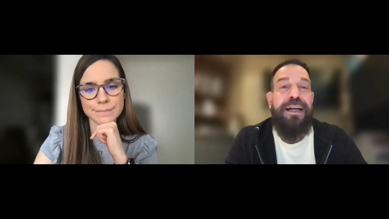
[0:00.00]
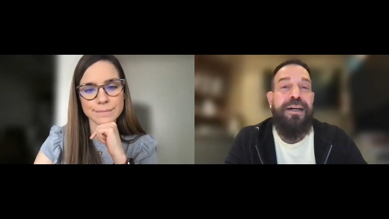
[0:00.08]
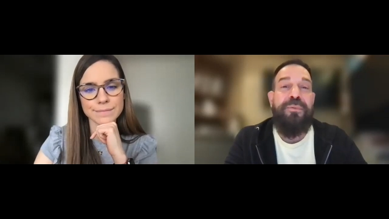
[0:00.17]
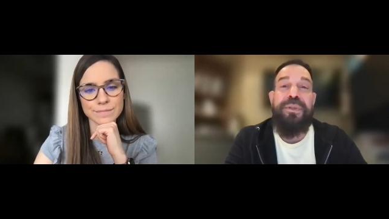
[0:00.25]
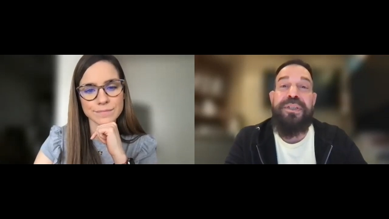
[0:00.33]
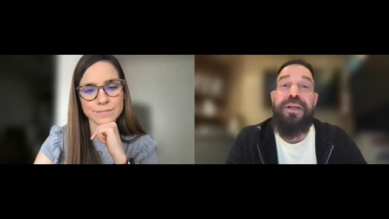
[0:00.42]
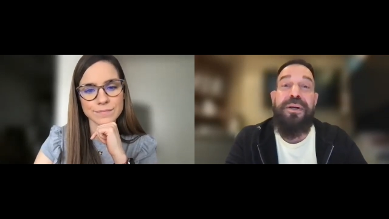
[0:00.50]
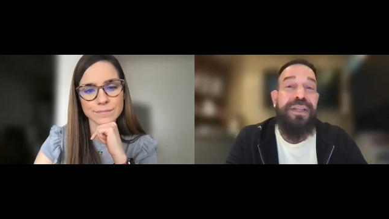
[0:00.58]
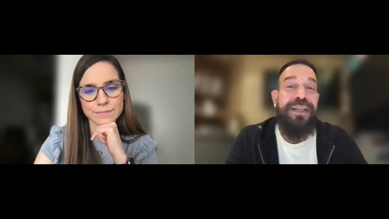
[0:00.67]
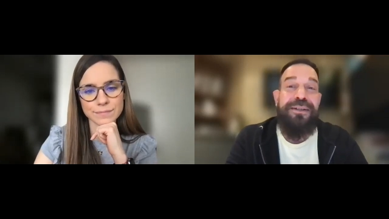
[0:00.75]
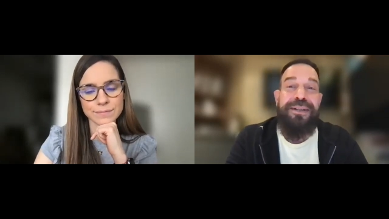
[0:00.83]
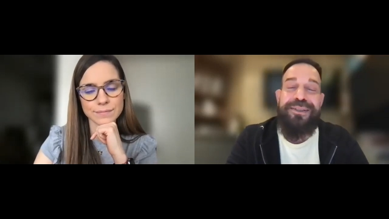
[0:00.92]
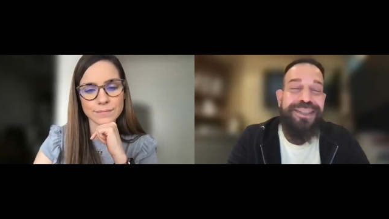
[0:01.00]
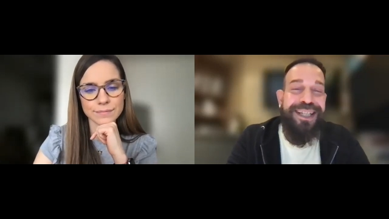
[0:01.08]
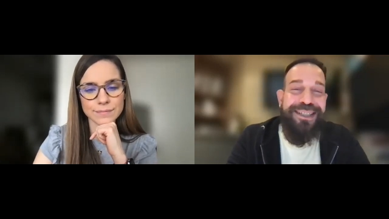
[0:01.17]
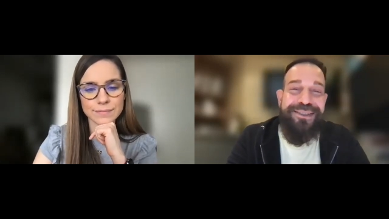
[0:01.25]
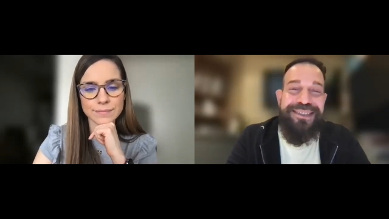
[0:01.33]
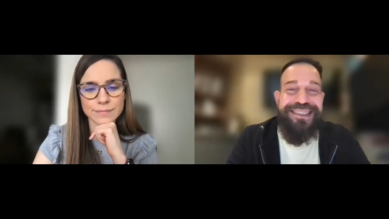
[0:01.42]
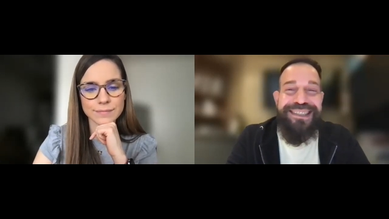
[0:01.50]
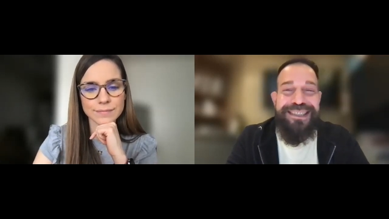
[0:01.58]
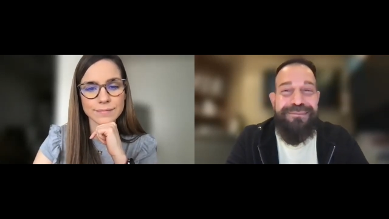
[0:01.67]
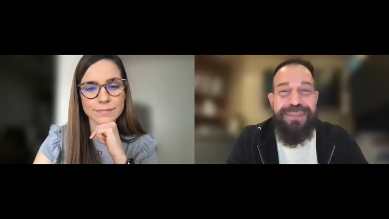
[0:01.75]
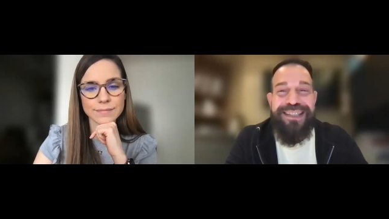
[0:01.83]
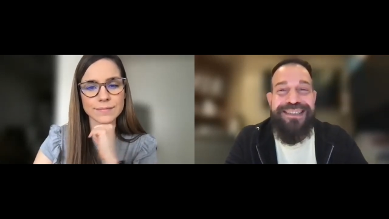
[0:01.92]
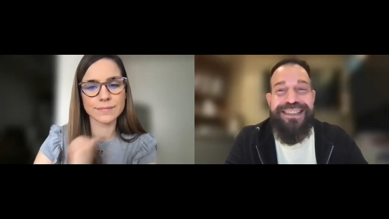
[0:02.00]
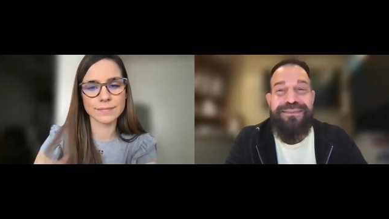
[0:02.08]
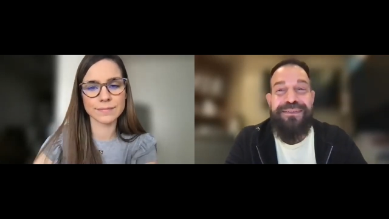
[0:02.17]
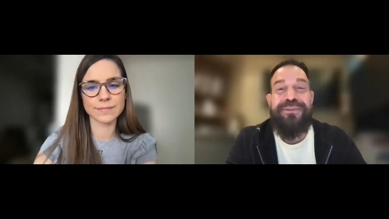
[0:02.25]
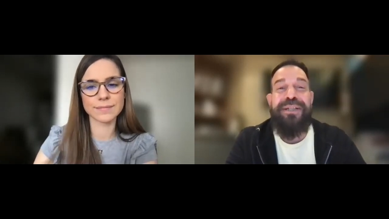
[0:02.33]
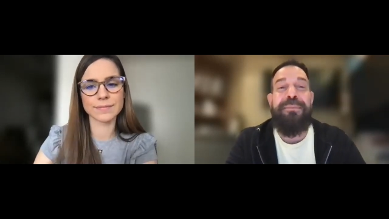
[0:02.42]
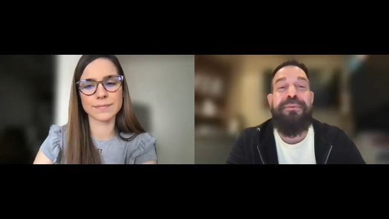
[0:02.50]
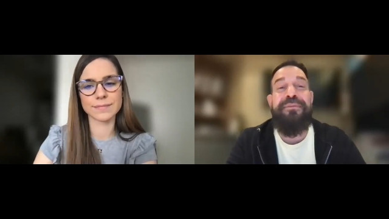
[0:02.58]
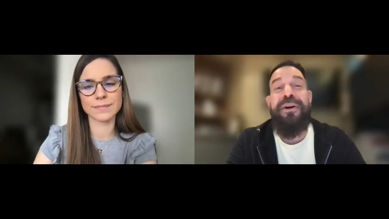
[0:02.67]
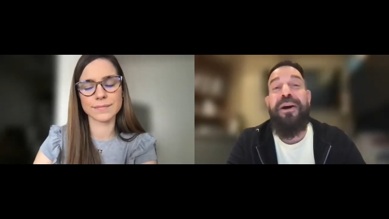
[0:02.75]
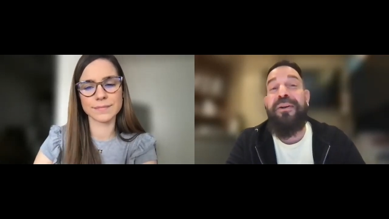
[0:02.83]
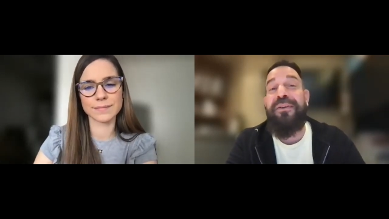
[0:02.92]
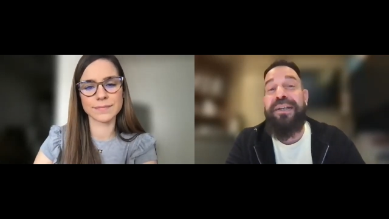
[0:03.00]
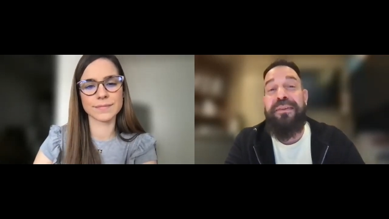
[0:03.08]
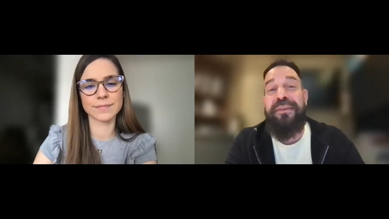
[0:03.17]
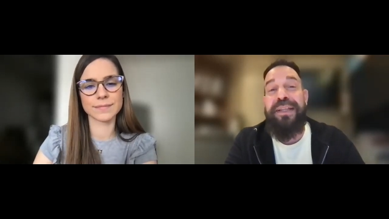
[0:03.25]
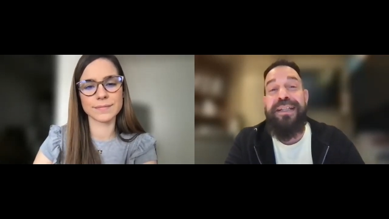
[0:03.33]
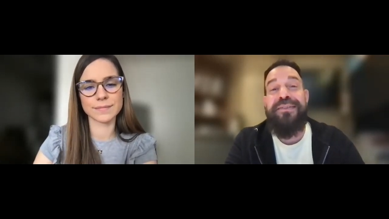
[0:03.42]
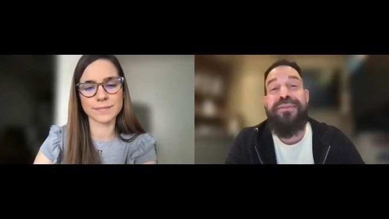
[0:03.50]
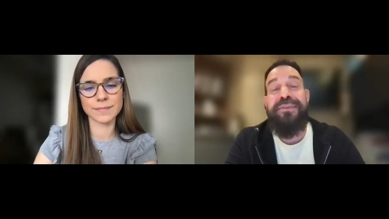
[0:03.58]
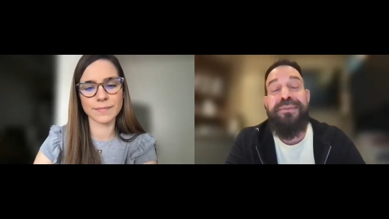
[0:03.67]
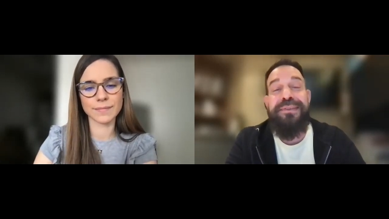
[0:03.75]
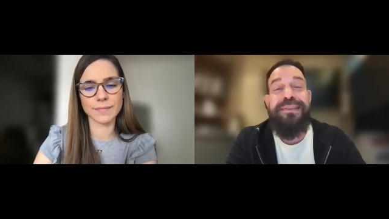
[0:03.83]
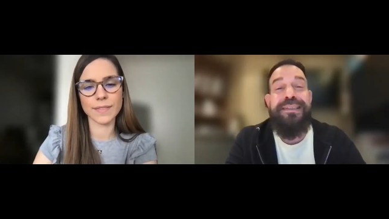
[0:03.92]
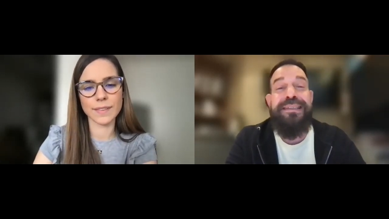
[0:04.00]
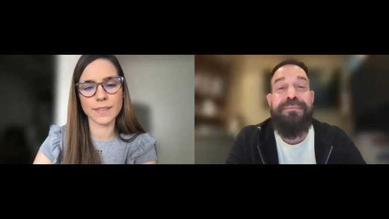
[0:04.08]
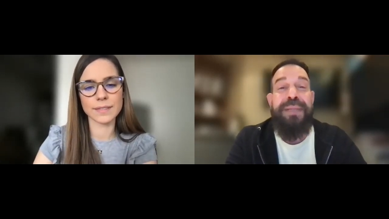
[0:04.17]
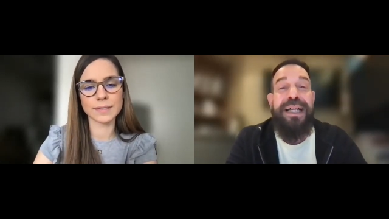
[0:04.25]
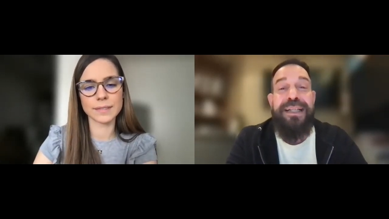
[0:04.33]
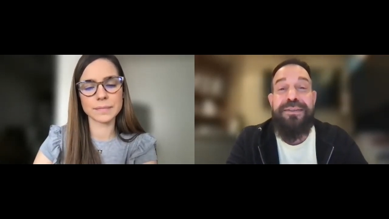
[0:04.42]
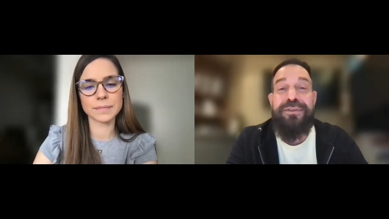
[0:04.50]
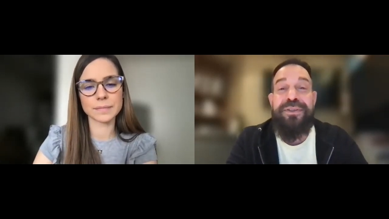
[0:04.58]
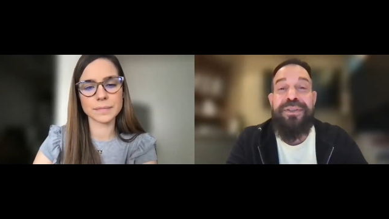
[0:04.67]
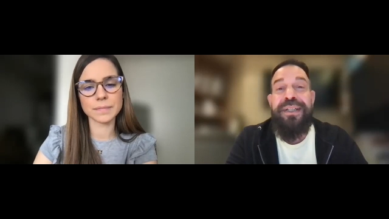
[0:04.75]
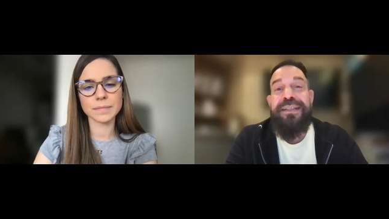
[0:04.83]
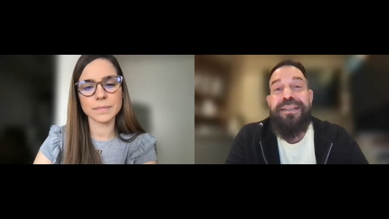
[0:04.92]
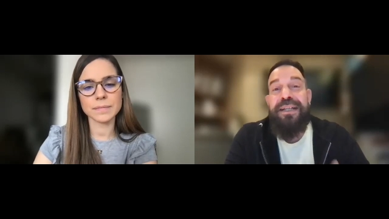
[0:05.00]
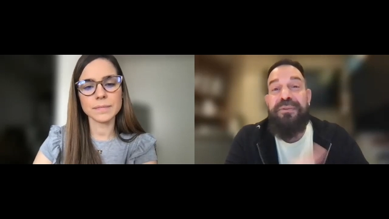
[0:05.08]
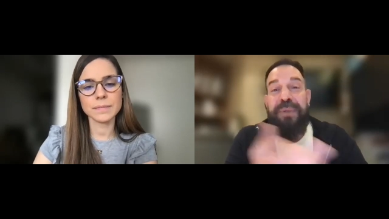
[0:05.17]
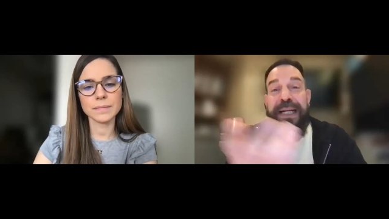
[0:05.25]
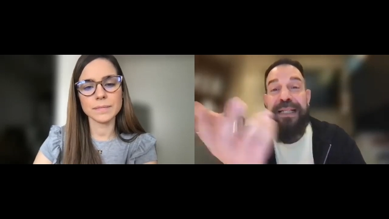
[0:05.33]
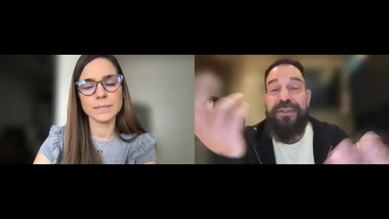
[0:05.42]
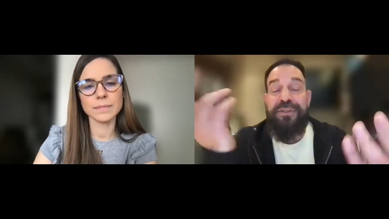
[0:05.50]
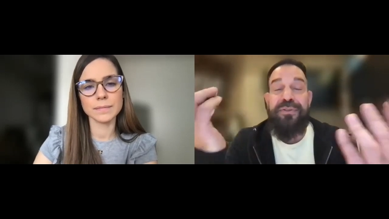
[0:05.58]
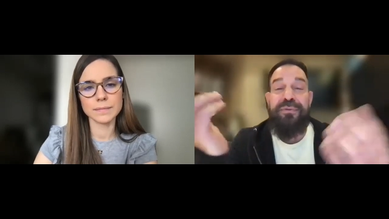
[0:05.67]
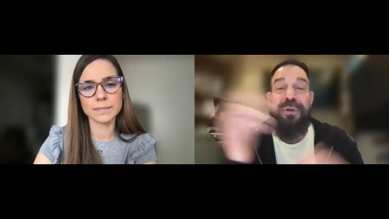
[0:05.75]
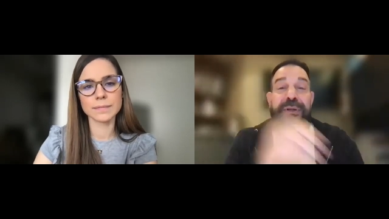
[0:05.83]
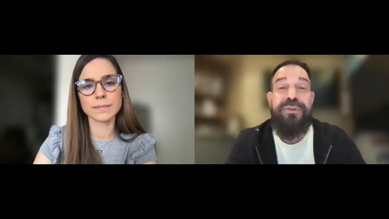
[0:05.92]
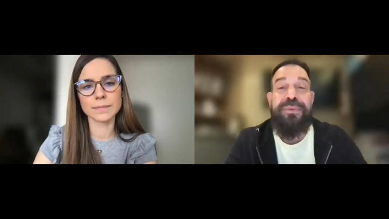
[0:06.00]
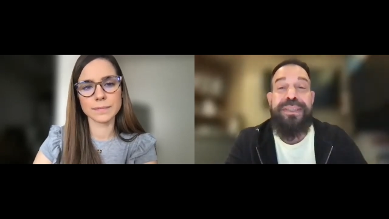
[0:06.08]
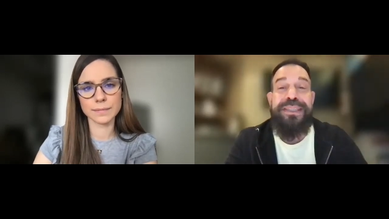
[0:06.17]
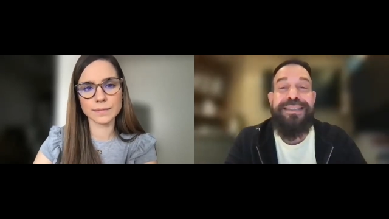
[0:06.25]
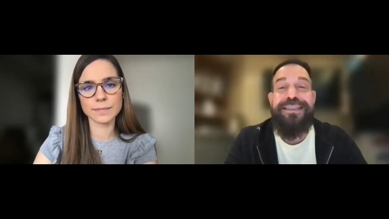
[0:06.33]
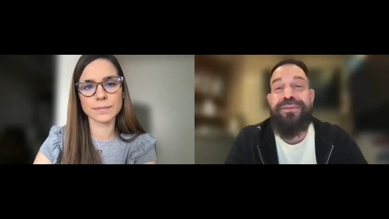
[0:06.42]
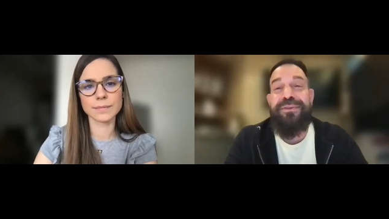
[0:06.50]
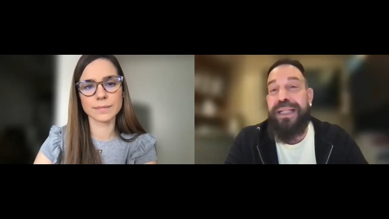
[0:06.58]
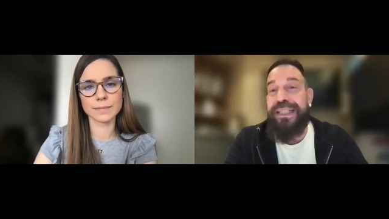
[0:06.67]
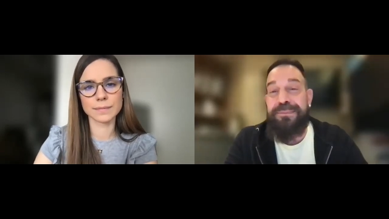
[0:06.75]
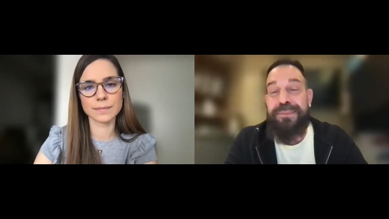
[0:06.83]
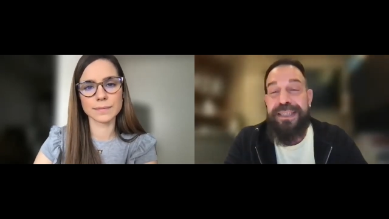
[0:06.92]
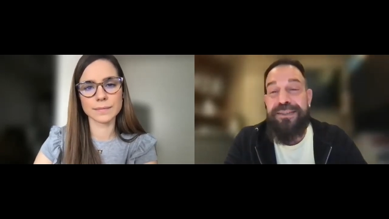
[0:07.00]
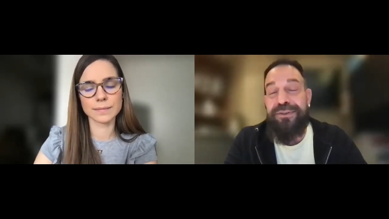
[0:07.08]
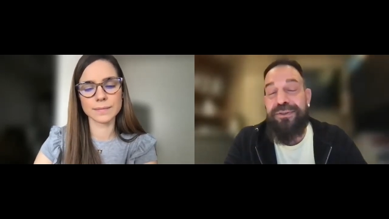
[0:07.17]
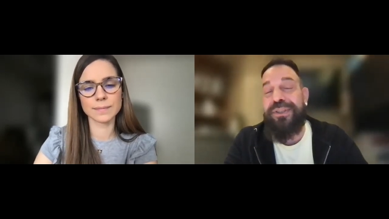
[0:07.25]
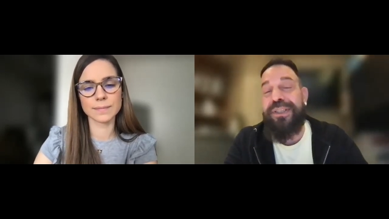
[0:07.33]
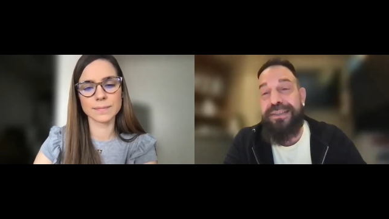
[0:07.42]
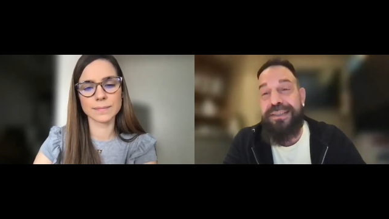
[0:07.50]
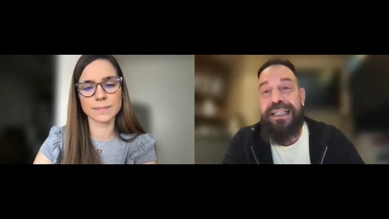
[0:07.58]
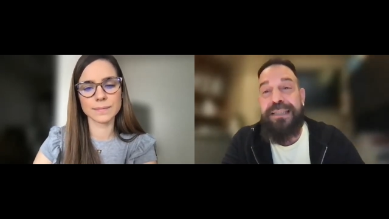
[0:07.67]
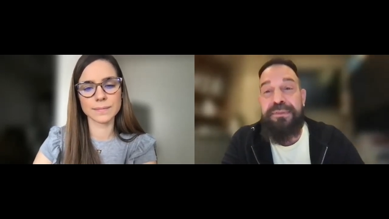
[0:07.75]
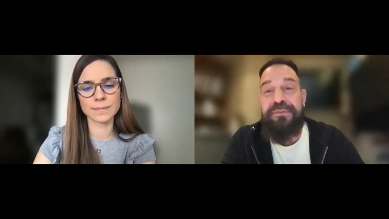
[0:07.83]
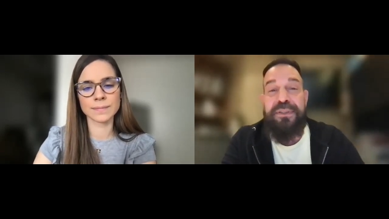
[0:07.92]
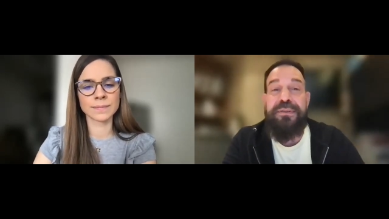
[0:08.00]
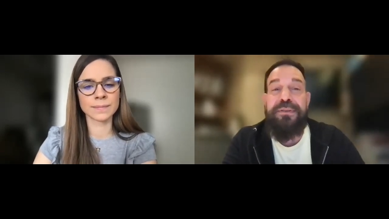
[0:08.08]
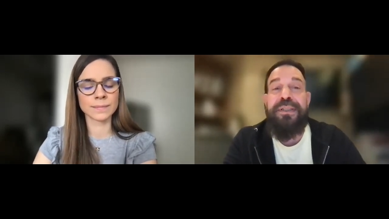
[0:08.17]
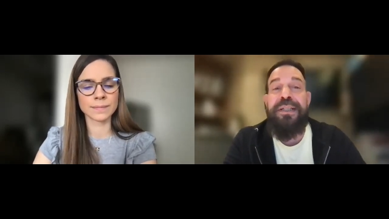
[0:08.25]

Speaker 1: Uh, we know that your education is expensive on top of all the other things students need to manage, like rent, groceries, transportation, just to name a few.